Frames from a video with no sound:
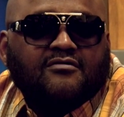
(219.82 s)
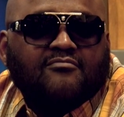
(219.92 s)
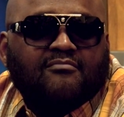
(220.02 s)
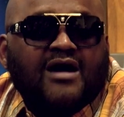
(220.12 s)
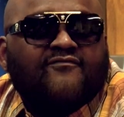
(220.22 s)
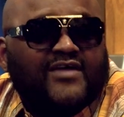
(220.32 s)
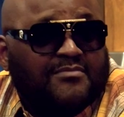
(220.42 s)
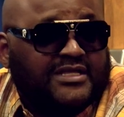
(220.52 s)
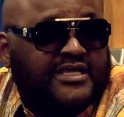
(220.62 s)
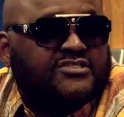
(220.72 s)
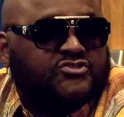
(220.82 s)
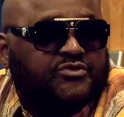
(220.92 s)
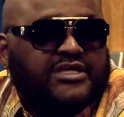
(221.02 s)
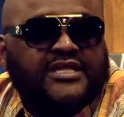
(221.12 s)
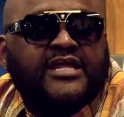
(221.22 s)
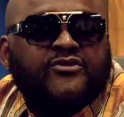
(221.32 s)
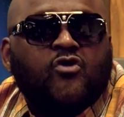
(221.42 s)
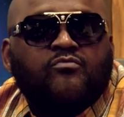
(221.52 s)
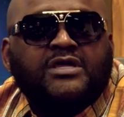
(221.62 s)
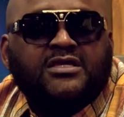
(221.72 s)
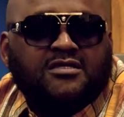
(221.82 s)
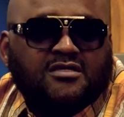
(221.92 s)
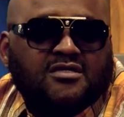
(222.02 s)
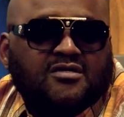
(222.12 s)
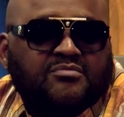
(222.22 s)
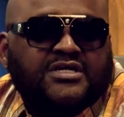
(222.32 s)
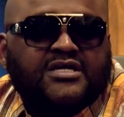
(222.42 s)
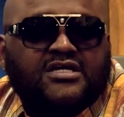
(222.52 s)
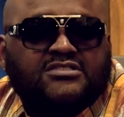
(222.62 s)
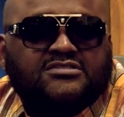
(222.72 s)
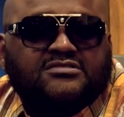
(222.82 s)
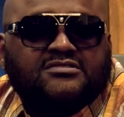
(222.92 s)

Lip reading: my family history and they know me because